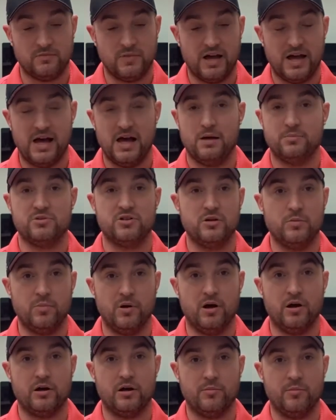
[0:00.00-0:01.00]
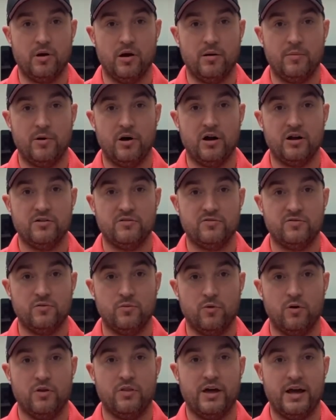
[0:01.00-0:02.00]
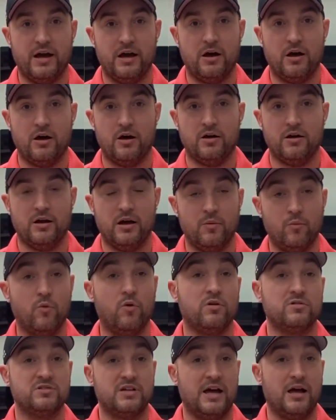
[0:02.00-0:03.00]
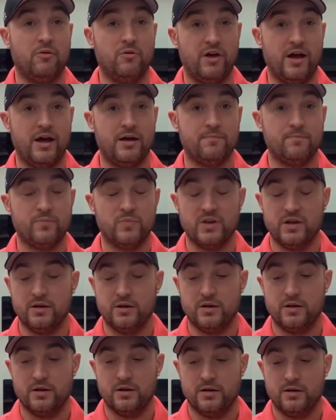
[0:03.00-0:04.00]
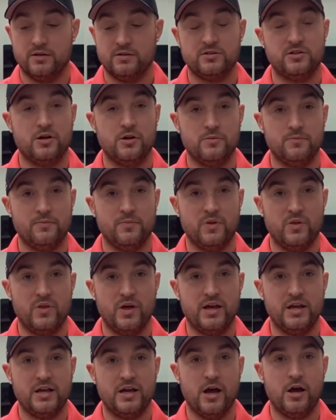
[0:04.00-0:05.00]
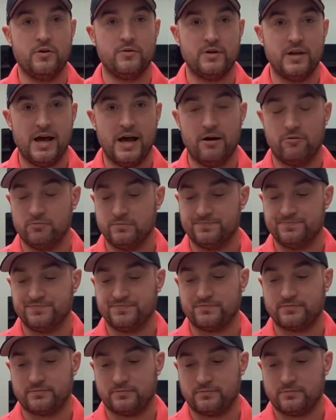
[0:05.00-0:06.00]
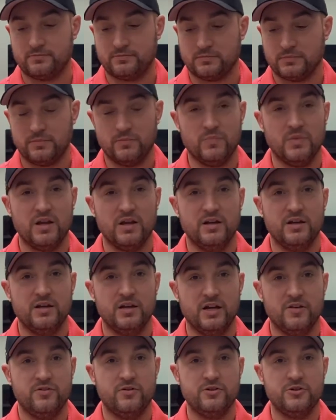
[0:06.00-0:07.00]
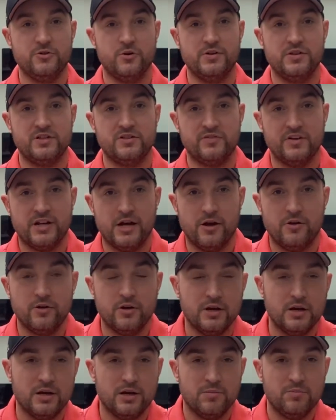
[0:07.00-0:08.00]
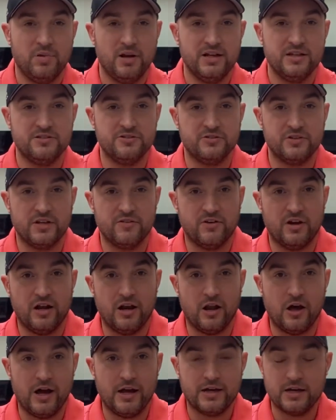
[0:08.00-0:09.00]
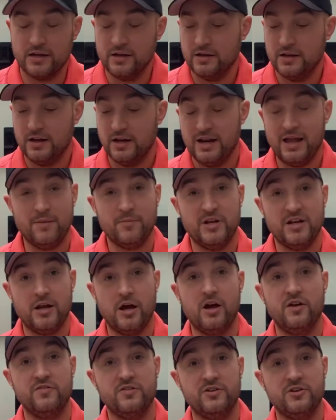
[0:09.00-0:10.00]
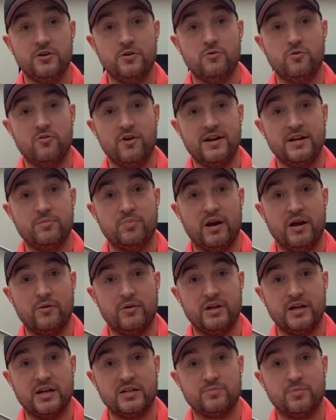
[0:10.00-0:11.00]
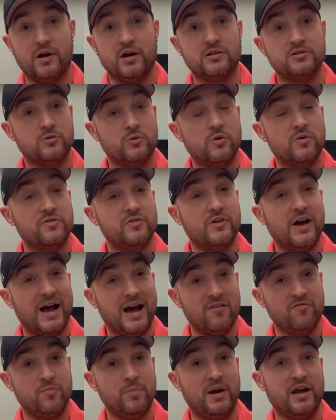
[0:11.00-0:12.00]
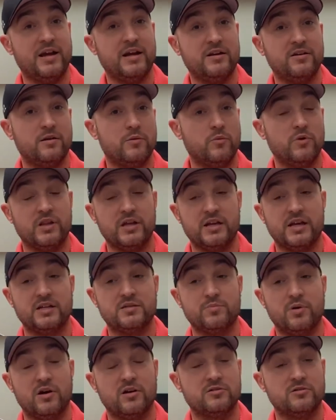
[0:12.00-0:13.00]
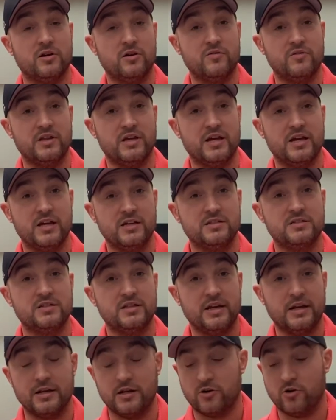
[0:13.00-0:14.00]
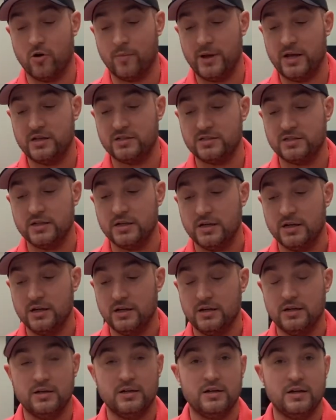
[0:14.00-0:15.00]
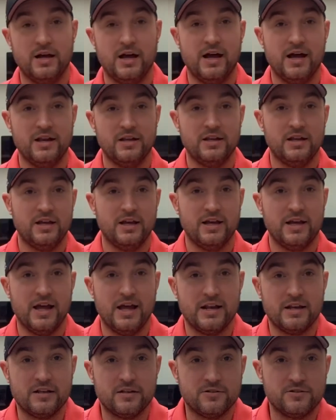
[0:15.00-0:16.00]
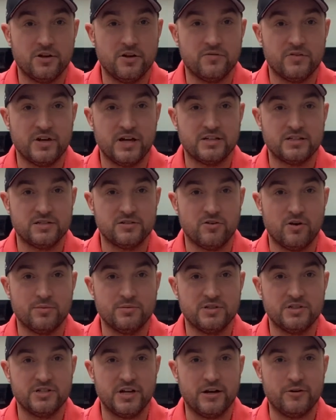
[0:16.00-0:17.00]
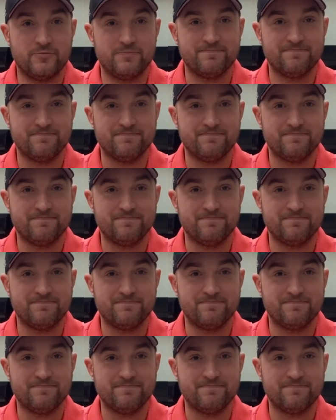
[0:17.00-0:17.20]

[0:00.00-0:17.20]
Absolutely bargain in my mind for what they are and what's out there. So there you go. Now, if you enjoyed this video, please do give it a like. Let me know if you do already play with a Yes putter, or if you have played with a Yes putter over the years in the comments. And again, don't forget to subscribe to the channel.